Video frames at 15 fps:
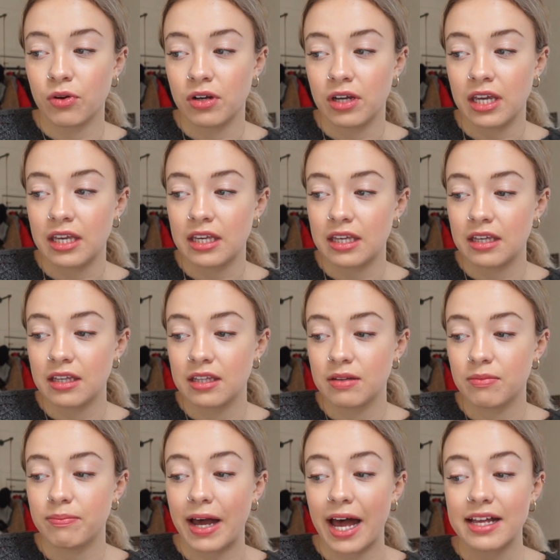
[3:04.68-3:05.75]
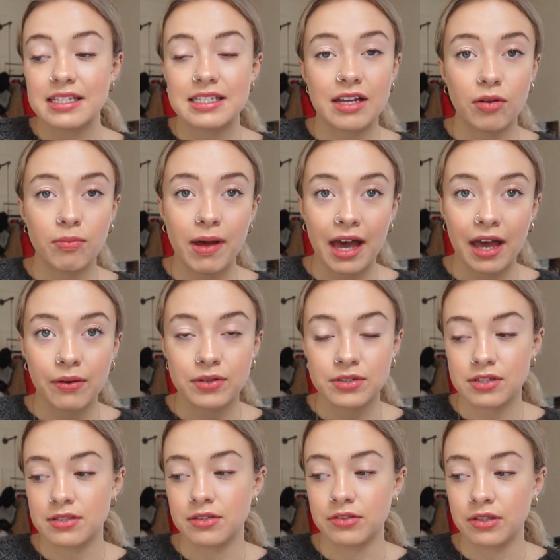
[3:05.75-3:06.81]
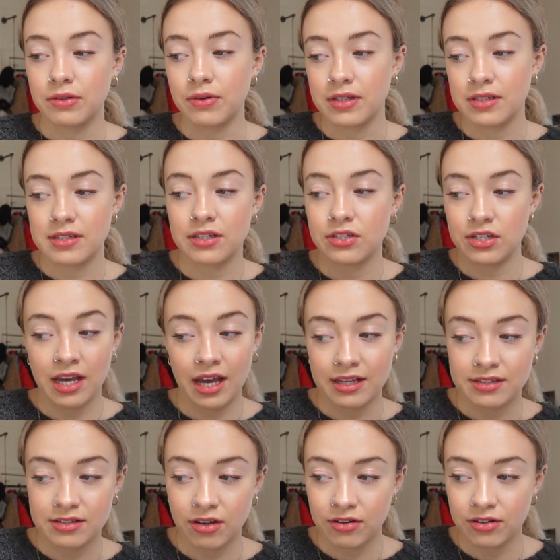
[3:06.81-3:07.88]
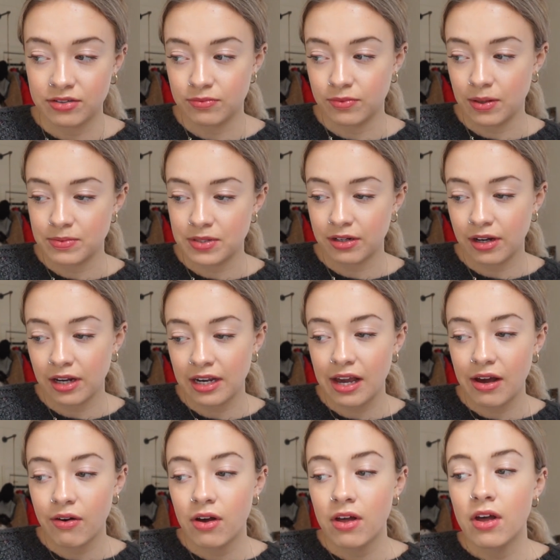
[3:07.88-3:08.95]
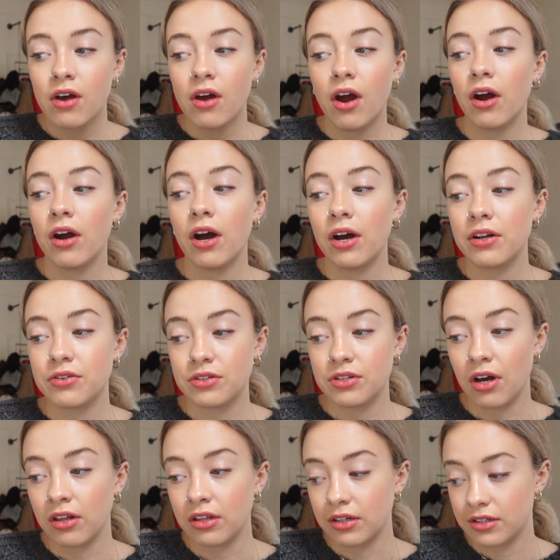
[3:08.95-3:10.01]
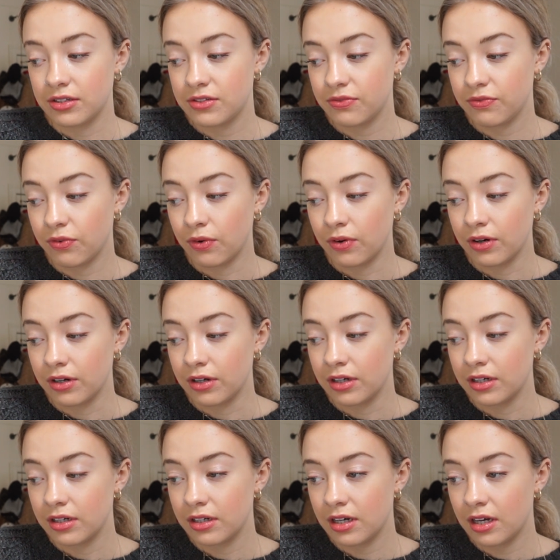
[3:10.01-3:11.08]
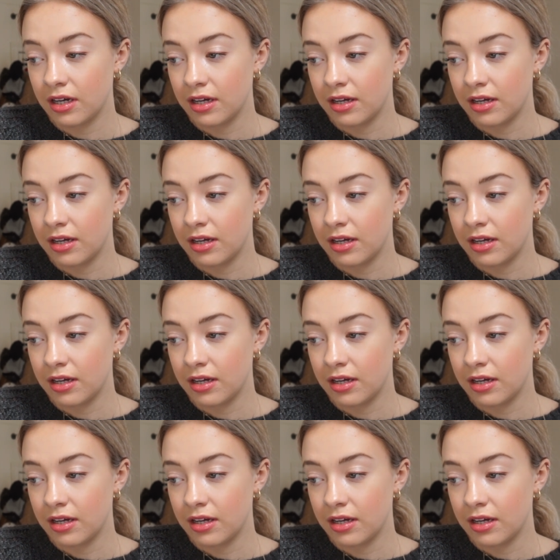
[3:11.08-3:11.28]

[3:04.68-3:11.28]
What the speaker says: Marie pastel pack, which is the only ones that she has on her website right now, are $100 for